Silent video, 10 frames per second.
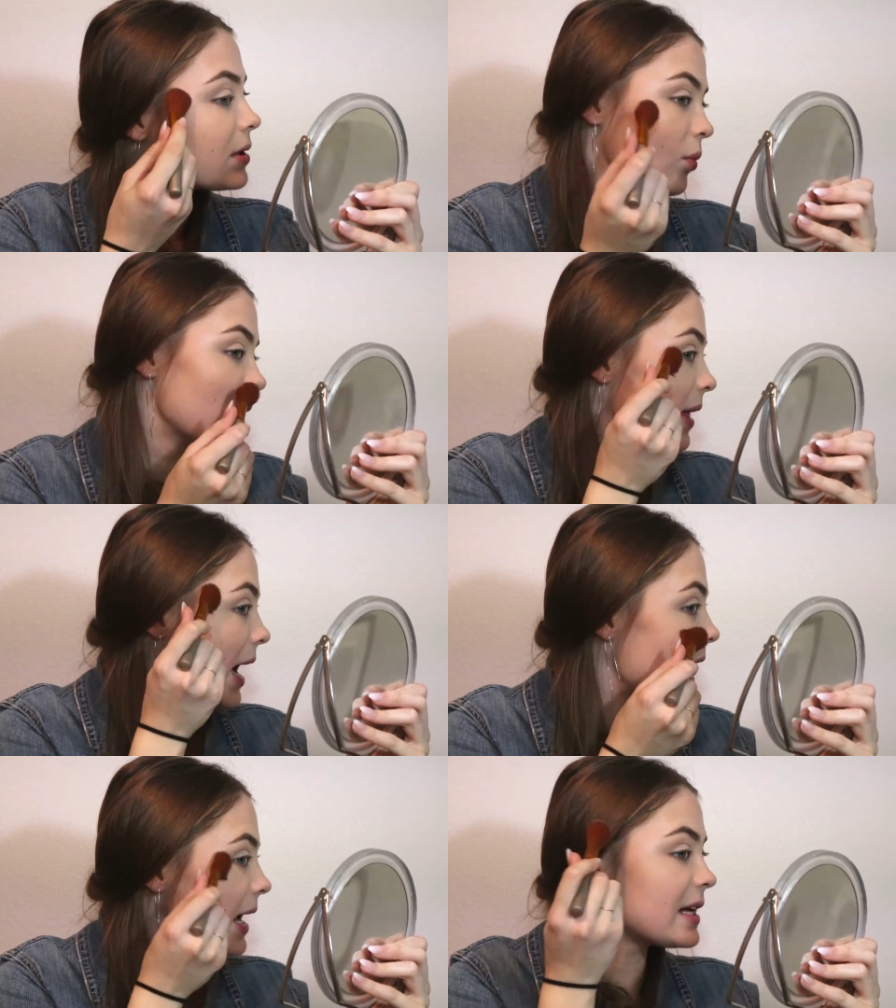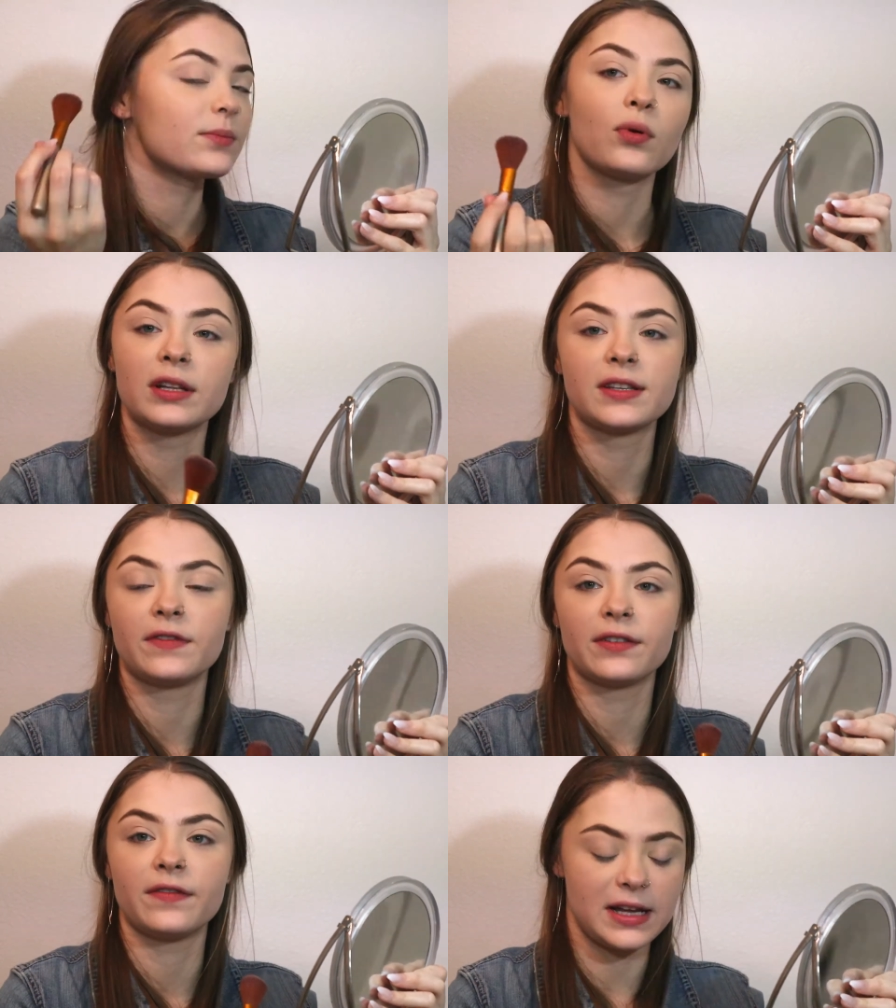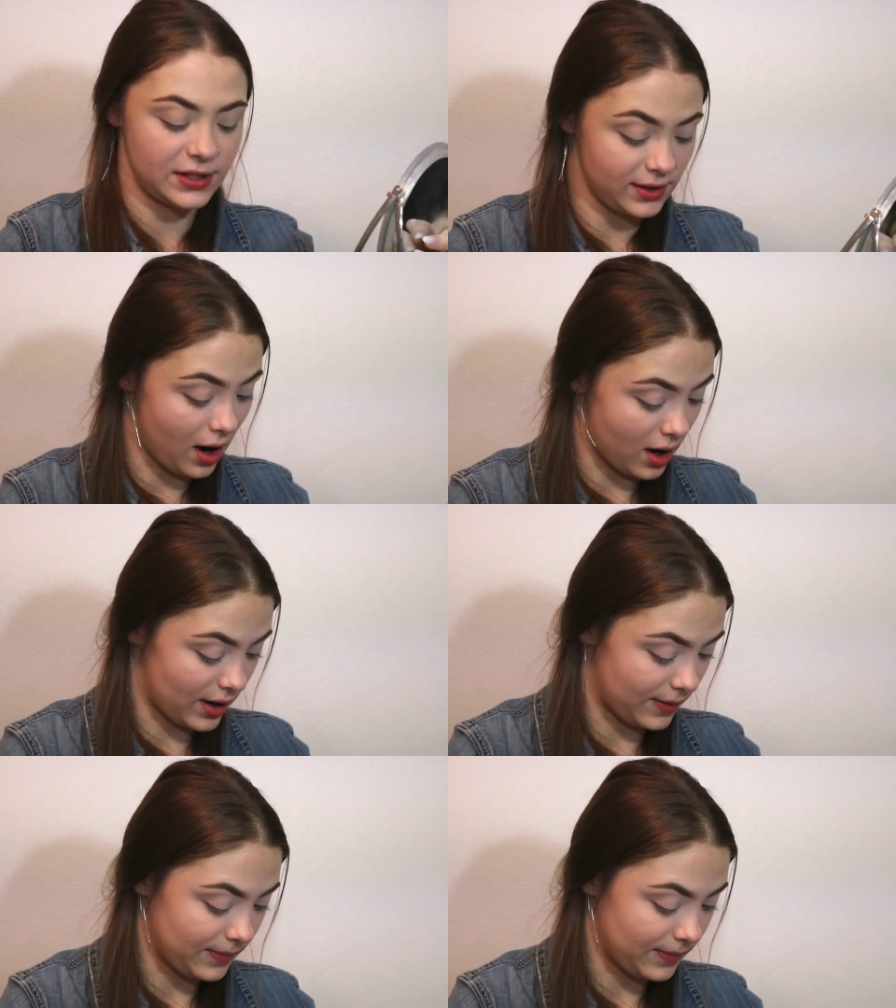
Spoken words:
where the highest points of your face are.